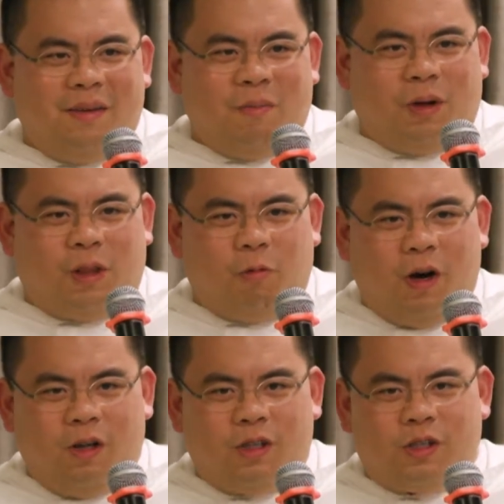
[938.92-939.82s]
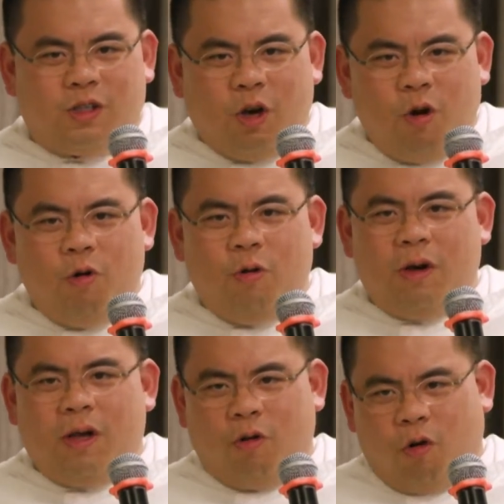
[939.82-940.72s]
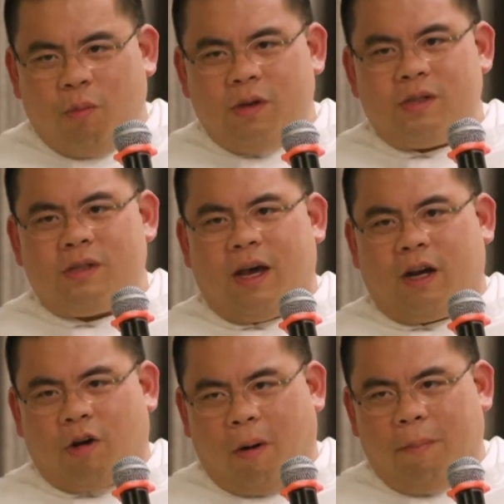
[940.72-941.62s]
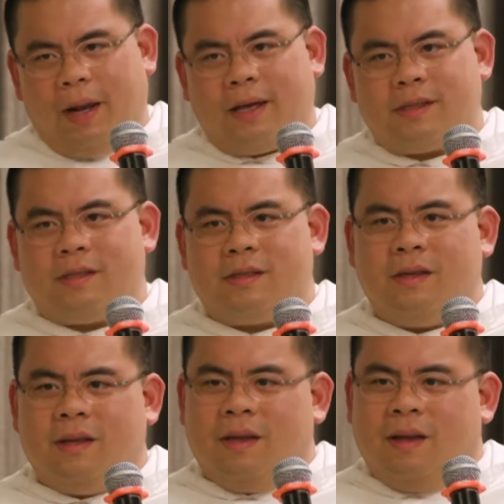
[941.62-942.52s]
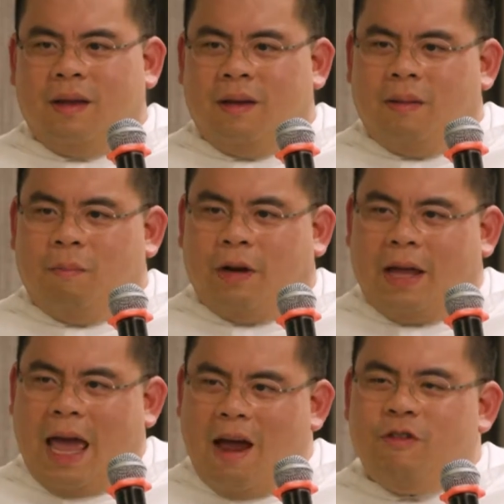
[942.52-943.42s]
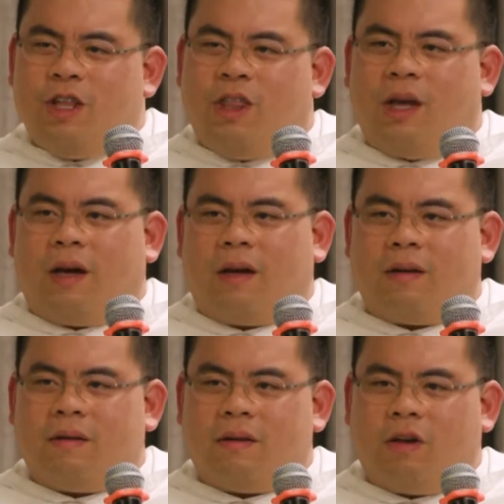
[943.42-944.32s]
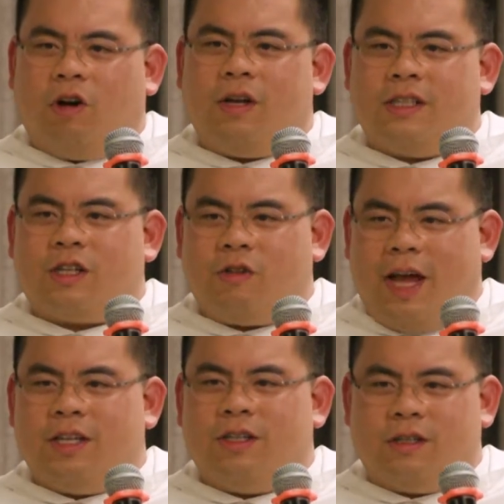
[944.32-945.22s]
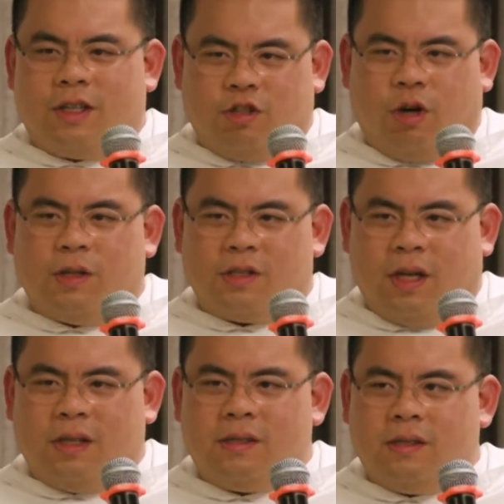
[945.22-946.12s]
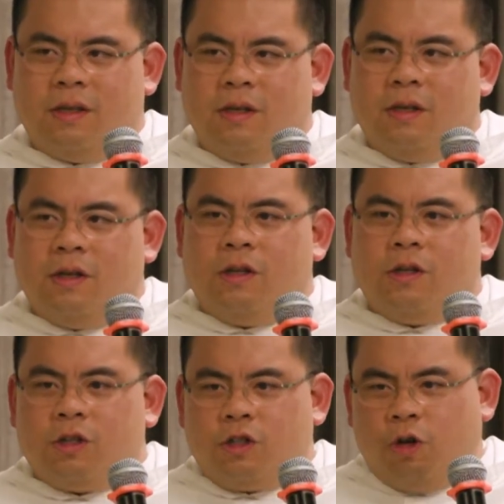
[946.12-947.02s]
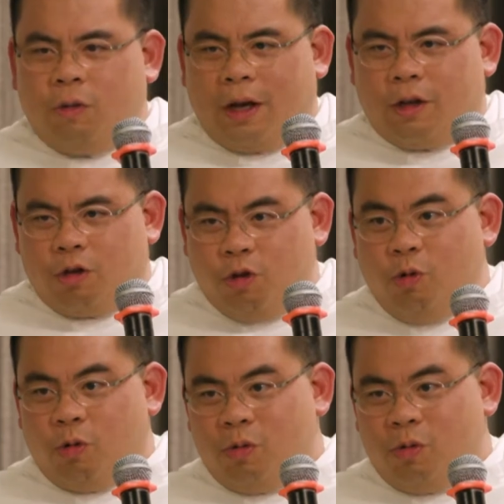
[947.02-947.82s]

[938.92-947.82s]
But the world is so enormous and complex, but everything God has created, St. Thomas says, so that you,